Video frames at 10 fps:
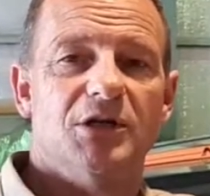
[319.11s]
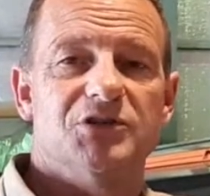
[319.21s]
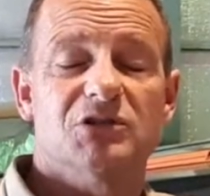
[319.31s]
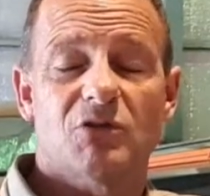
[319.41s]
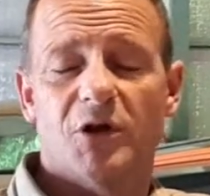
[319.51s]

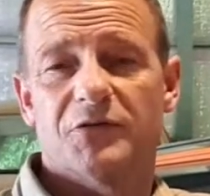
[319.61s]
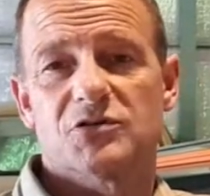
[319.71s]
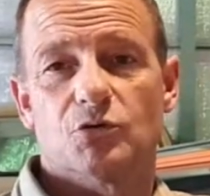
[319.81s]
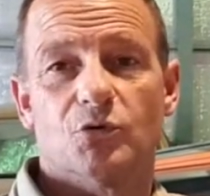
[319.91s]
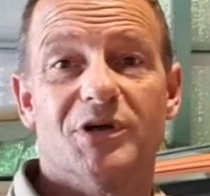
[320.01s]
Just like
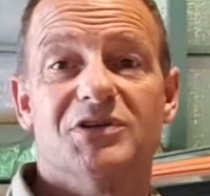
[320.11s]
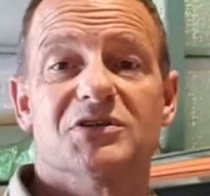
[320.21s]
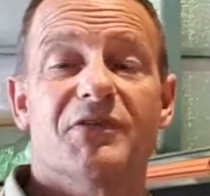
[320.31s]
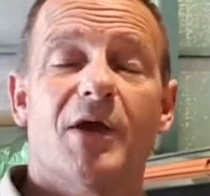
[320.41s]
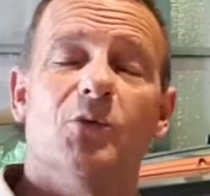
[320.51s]
there's a
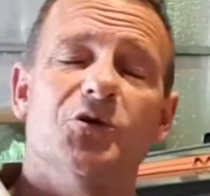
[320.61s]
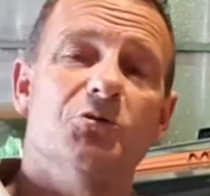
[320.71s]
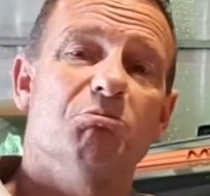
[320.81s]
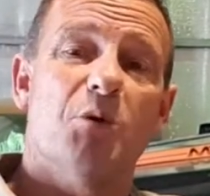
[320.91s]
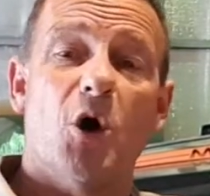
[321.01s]
reason that when
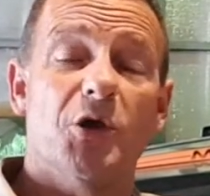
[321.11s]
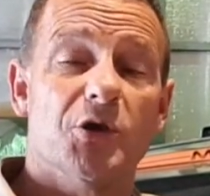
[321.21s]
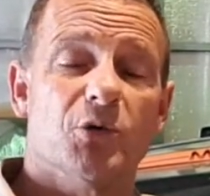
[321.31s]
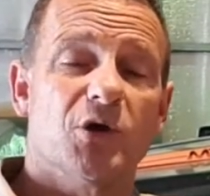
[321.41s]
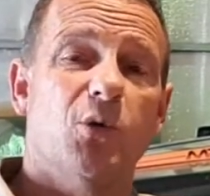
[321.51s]
you buy
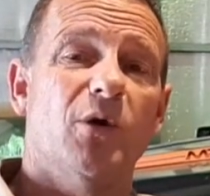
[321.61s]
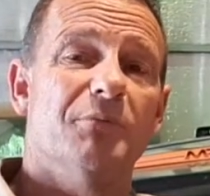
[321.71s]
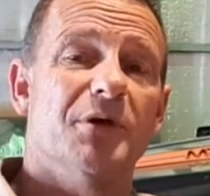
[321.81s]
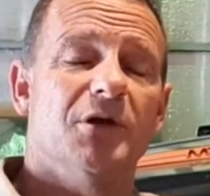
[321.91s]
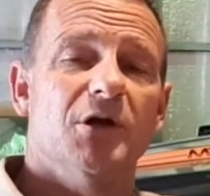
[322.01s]
your
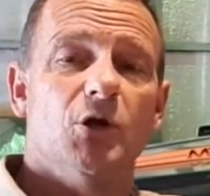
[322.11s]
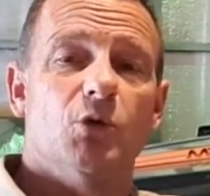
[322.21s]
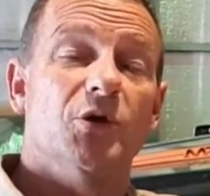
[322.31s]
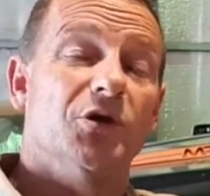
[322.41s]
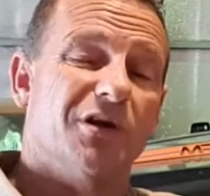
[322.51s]
equipment,
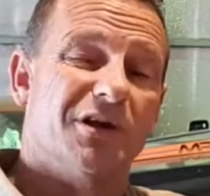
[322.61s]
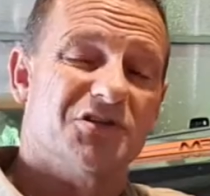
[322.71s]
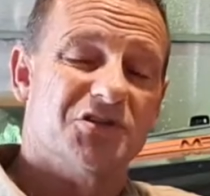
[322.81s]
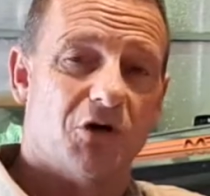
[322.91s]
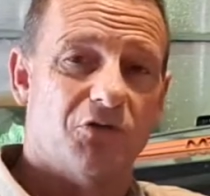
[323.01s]
when you're going to
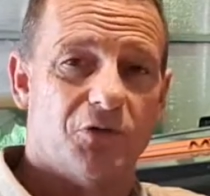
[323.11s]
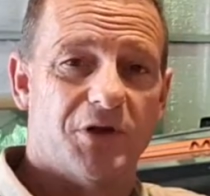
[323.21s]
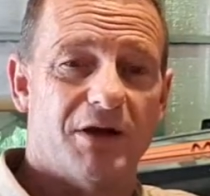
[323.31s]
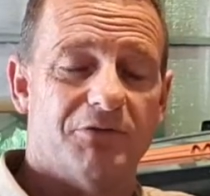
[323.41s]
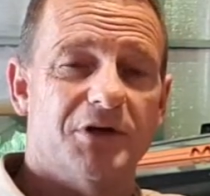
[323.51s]

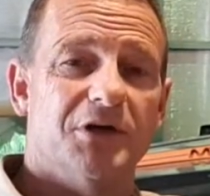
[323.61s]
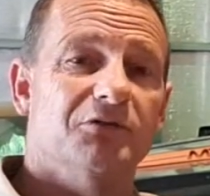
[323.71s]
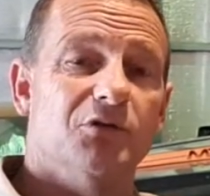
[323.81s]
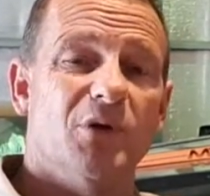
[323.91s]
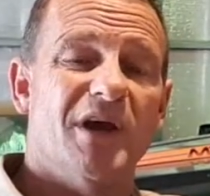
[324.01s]
self-recover,
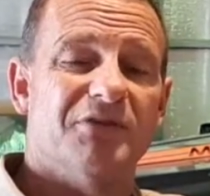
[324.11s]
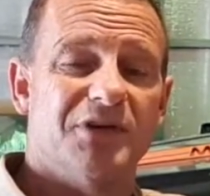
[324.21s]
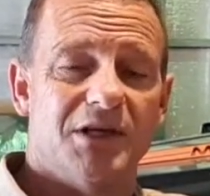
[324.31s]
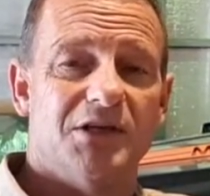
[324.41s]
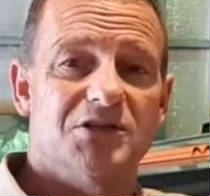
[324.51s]
if you ever
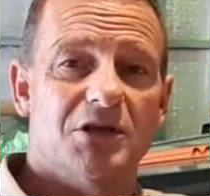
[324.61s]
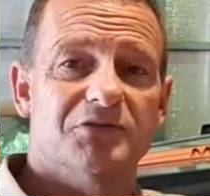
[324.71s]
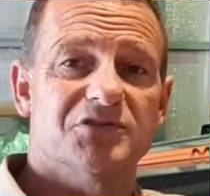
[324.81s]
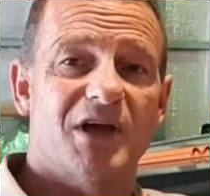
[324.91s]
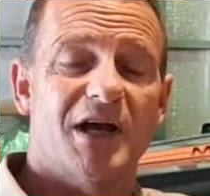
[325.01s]
get
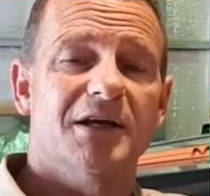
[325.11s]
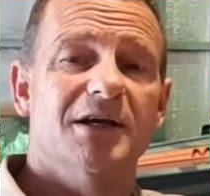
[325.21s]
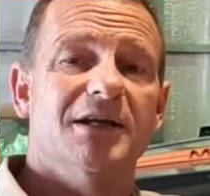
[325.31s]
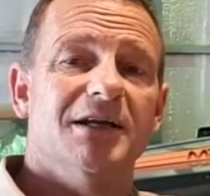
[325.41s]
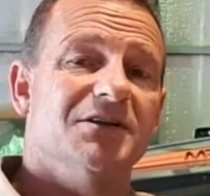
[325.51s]
yourself stuck,
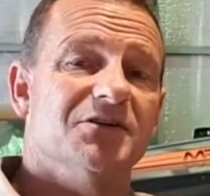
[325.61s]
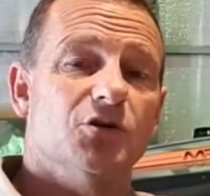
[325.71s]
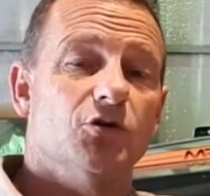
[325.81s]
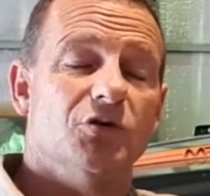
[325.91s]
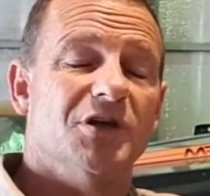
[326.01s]

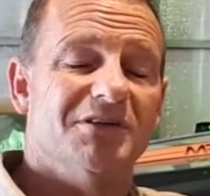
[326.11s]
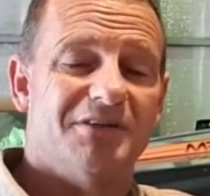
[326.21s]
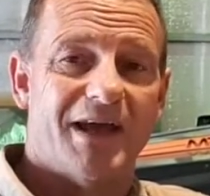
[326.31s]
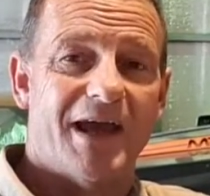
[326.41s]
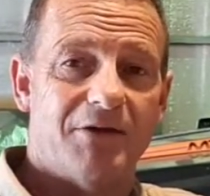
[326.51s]
you need
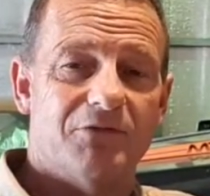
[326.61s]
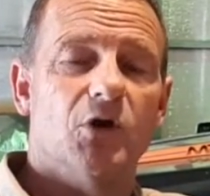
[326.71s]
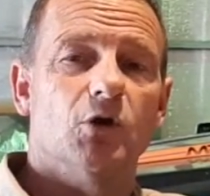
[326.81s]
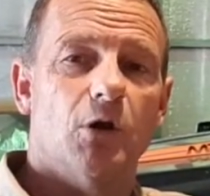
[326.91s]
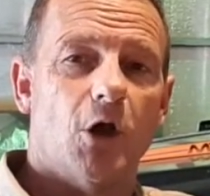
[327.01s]
to have
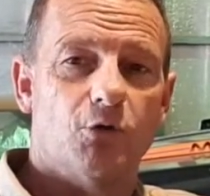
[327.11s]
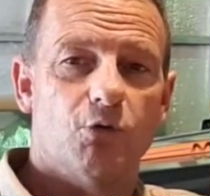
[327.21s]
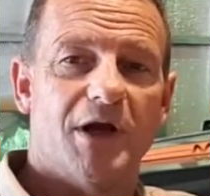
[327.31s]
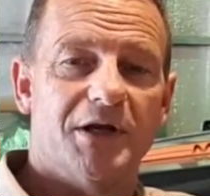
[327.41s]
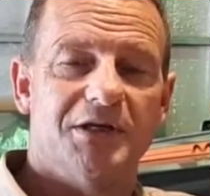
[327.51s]

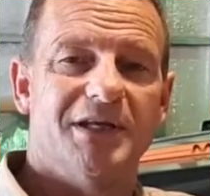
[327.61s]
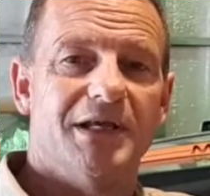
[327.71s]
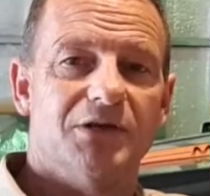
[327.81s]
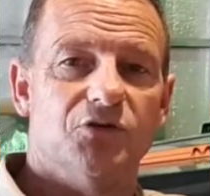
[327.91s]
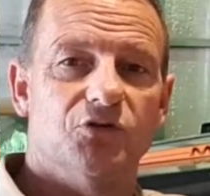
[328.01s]
load-rated
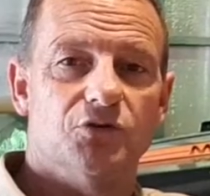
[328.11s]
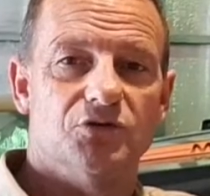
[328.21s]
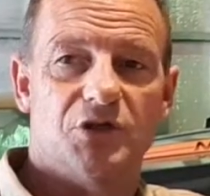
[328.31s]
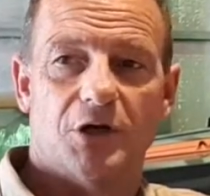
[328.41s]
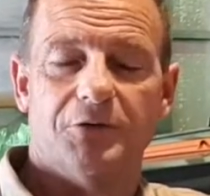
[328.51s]
gear to do
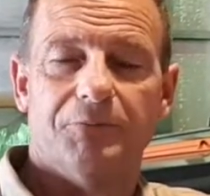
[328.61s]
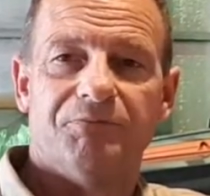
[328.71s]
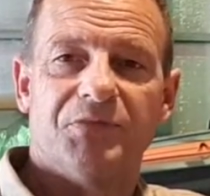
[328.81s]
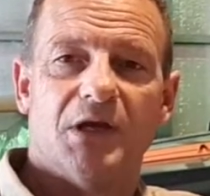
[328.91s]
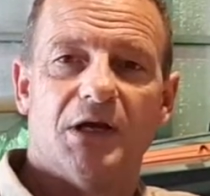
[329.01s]
so,
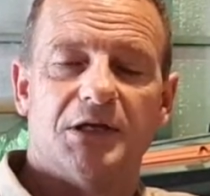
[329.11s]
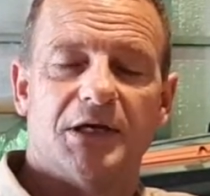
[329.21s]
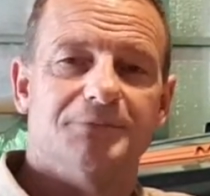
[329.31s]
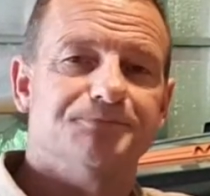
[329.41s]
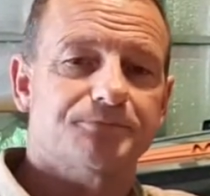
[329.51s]

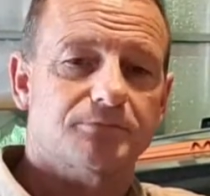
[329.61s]
okay?